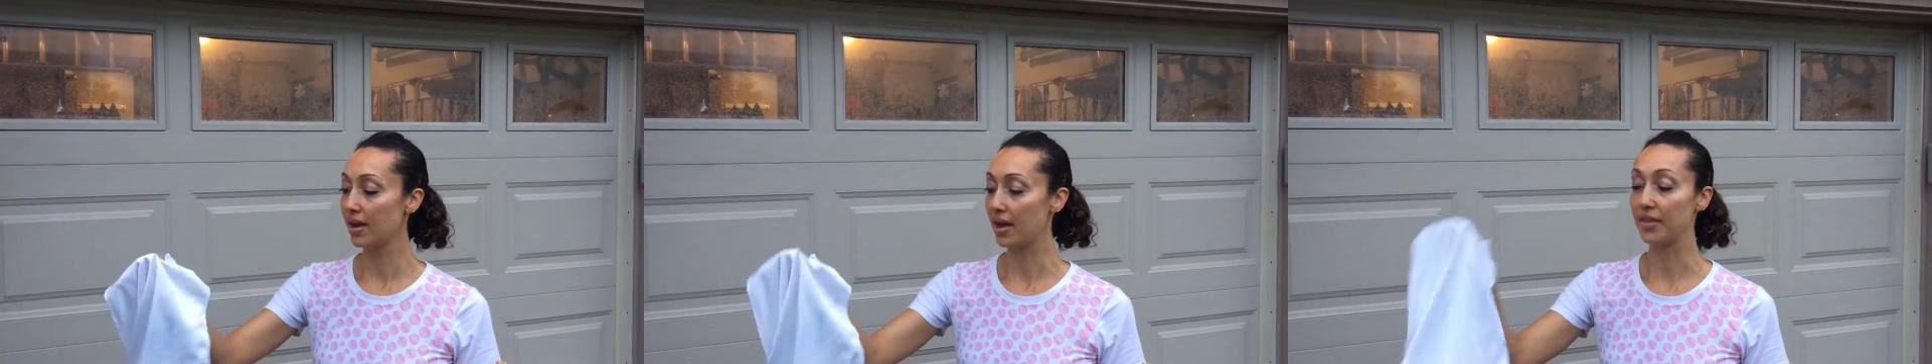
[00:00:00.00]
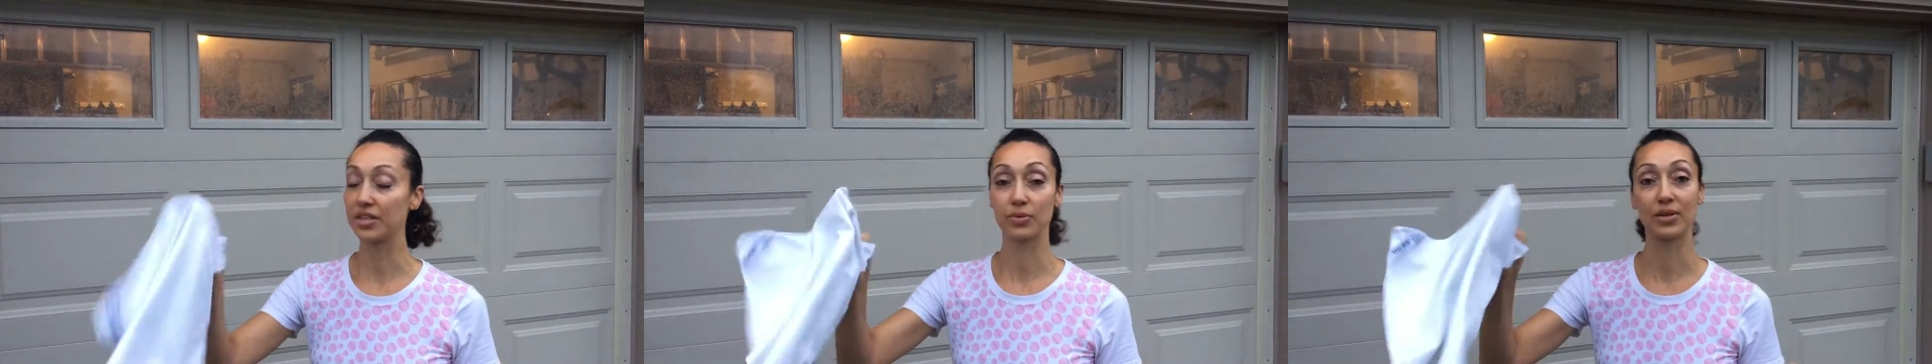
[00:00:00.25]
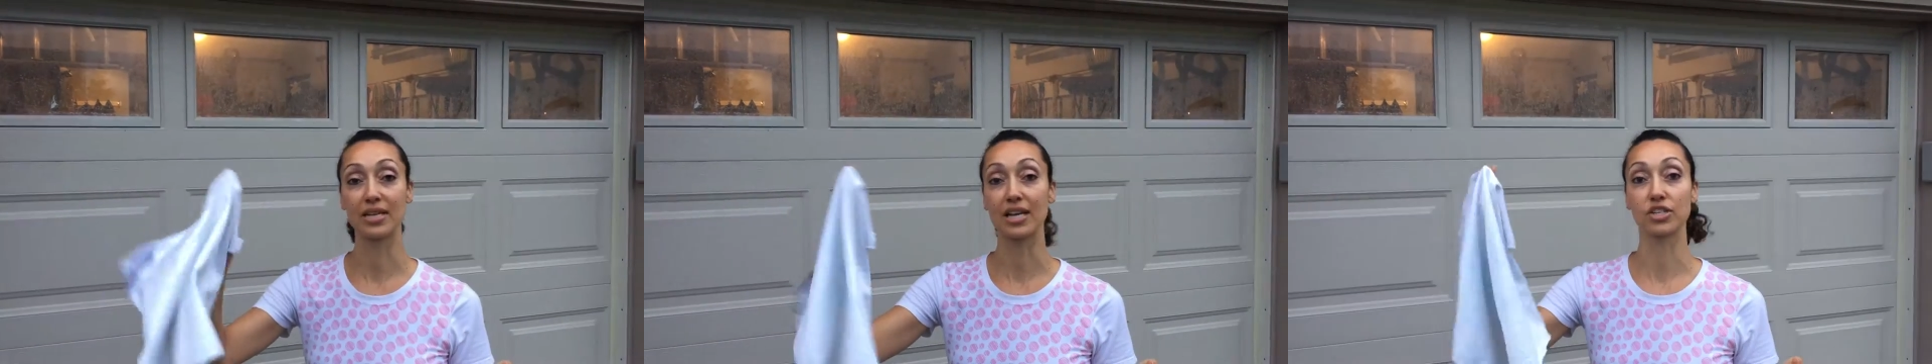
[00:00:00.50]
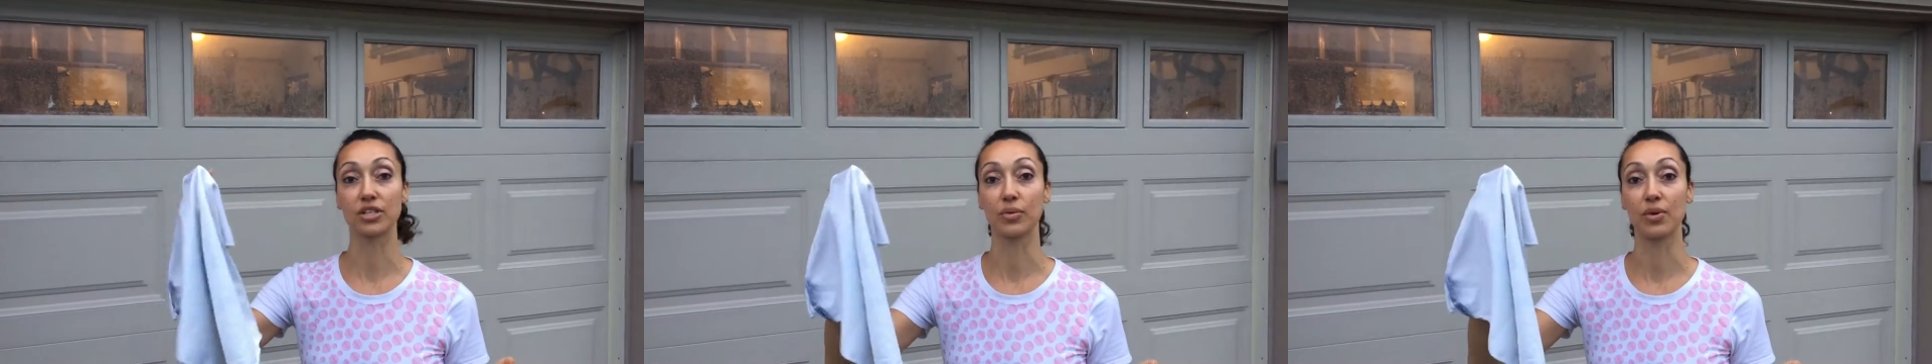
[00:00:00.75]
And this one is
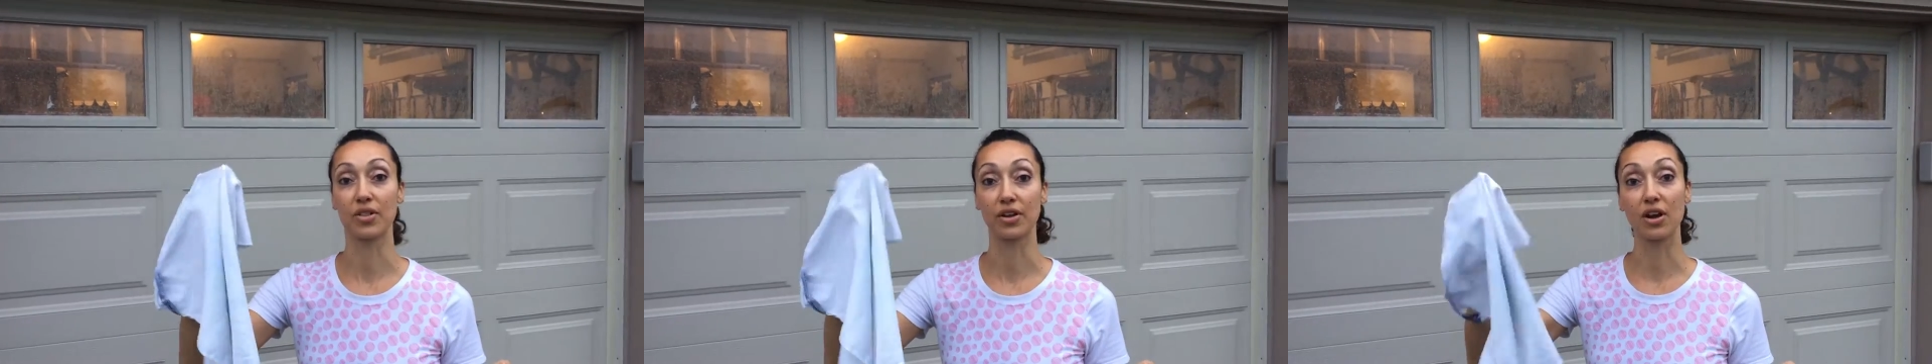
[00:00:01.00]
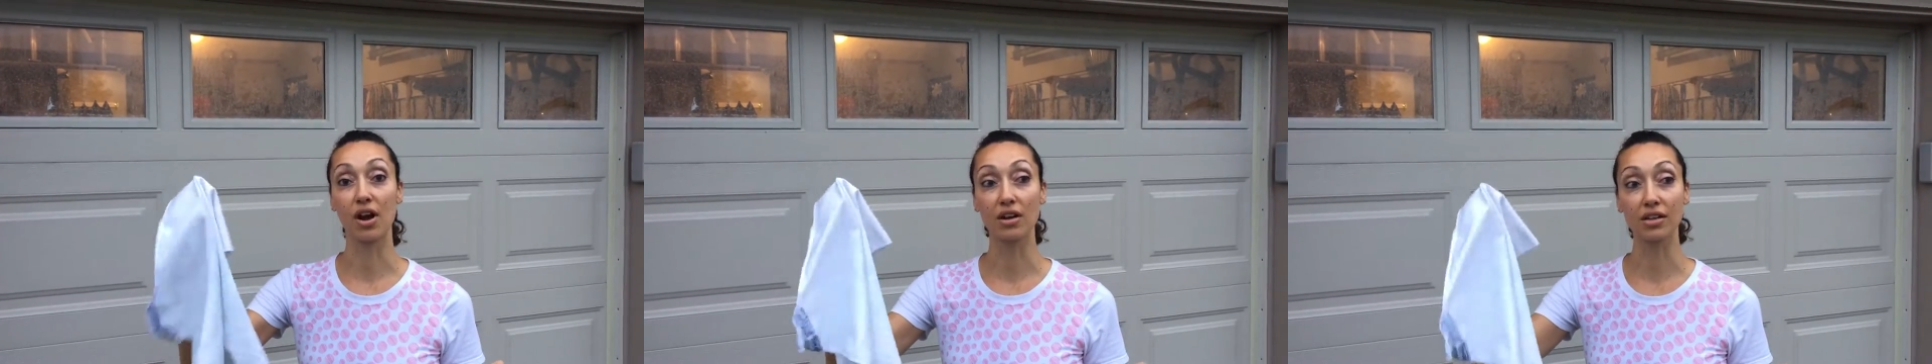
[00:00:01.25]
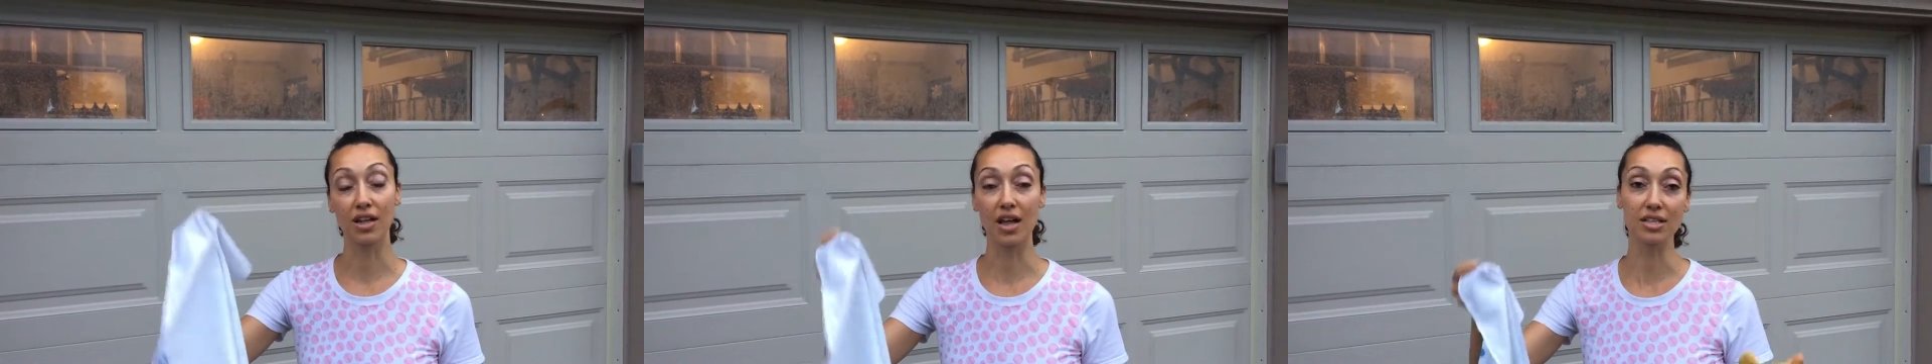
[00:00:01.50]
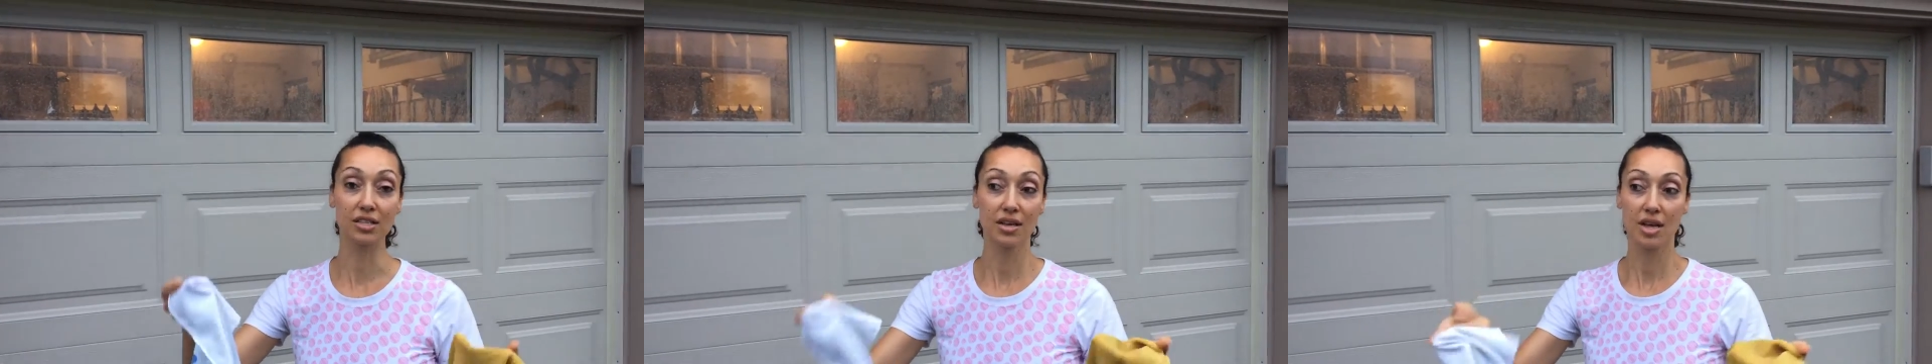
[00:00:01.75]
actually one of the car
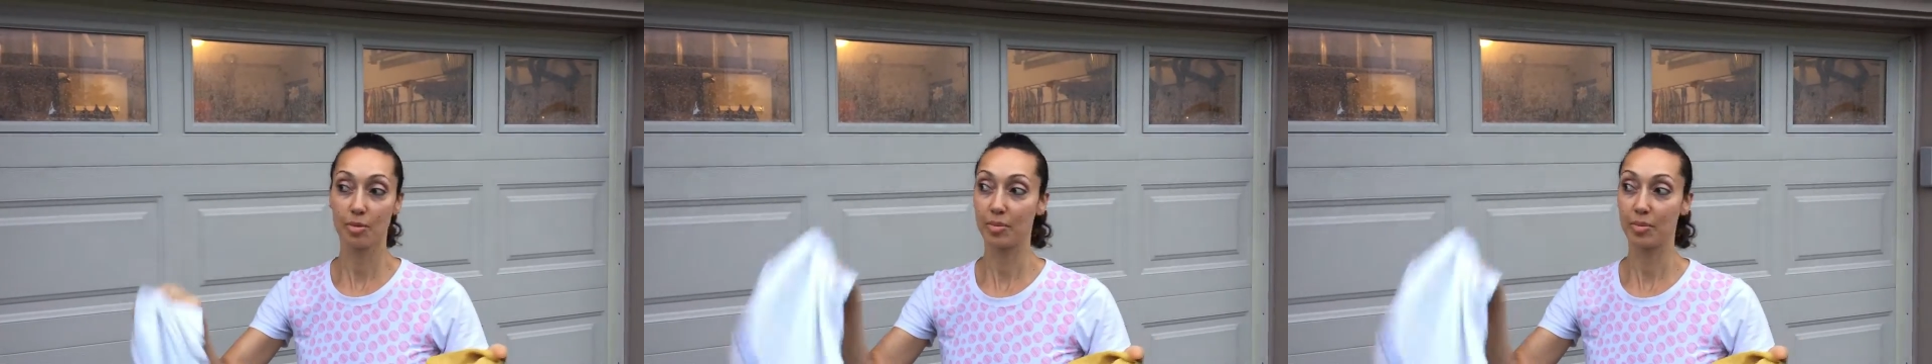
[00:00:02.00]
cloths,